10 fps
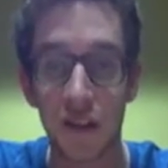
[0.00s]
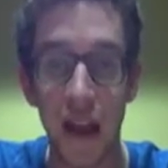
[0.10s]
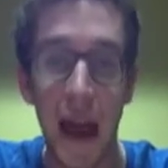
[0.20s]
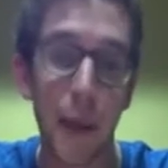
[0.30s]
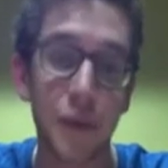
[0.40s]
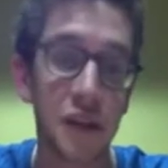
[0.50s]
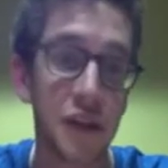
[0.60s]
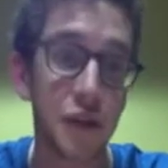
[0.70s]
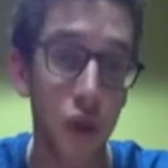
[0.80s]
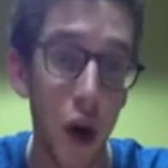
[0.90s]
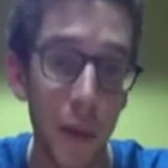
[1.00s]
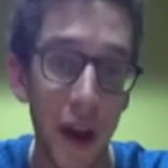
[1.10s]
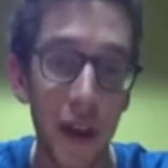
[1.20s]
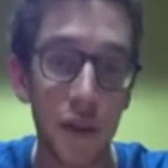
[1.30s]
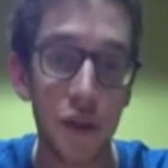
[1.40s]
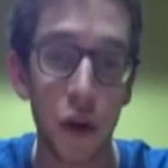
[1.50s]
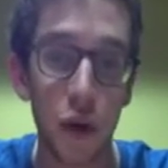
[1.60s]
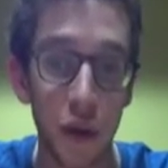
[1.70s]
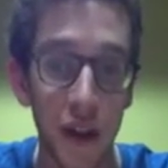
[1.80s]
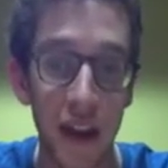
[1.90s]
the absence of romance or
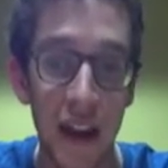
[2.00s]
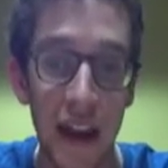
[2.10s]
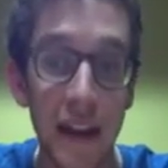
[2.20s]
really